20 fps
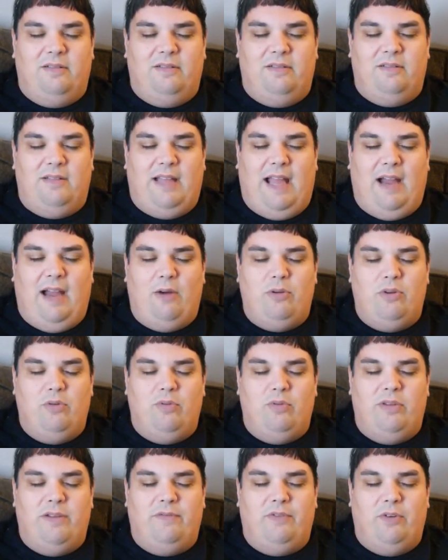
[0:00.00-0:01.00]
how
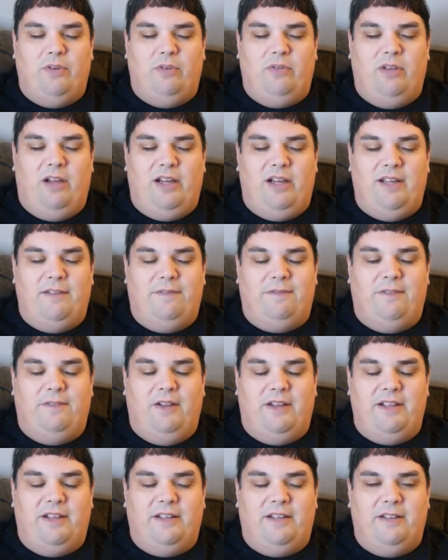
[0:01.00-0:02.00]
you live your life,
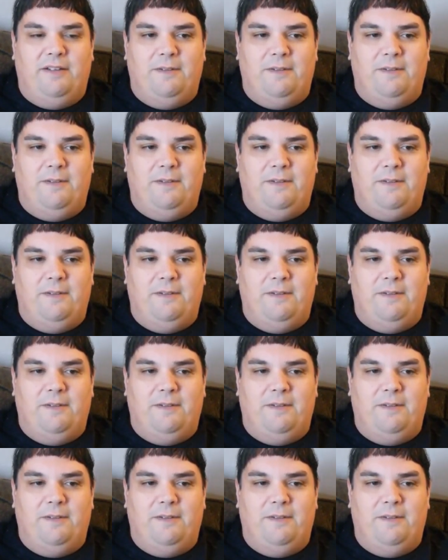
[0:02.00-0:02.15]
like